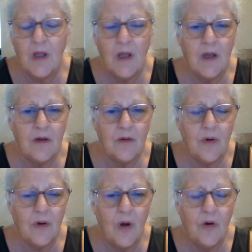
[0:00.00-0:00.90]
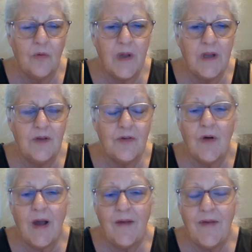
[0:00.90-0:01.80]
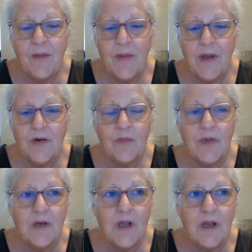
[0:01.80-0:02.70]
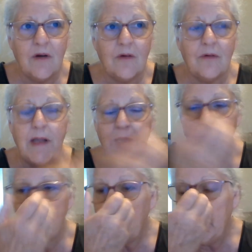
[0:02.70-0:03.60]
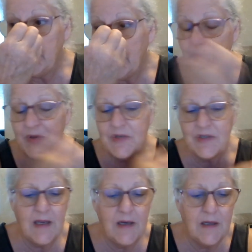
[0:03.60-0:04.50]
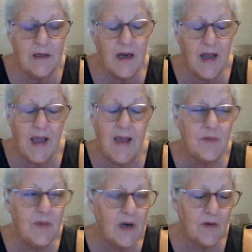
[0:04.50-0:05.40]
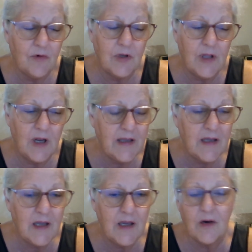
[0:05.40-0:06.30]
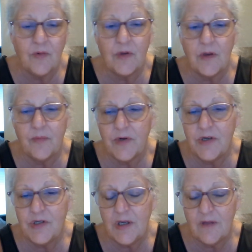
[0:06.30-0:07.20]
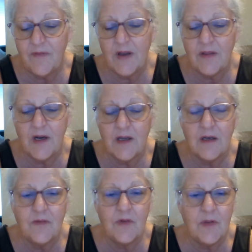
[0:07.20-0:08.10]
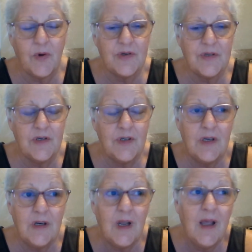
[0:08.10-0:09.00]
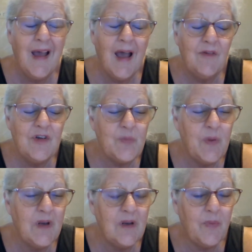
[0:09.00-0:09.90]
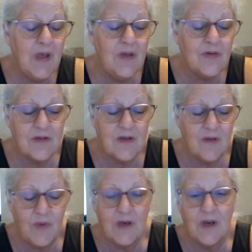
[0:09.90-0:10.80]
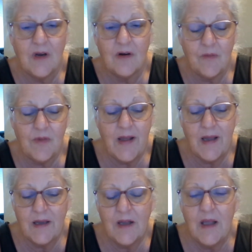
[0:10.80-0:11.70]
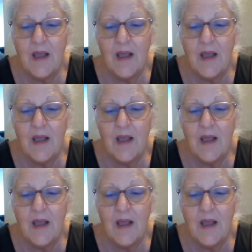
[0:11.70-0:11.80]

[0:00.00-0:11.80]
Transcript: home, and so I've had a bedroom in here that I've been staying in, and I have to admit I really like it here. I really appreciate the fact that I can live in the parsonage, and I've just been at peace since I've been here, and I'm glad.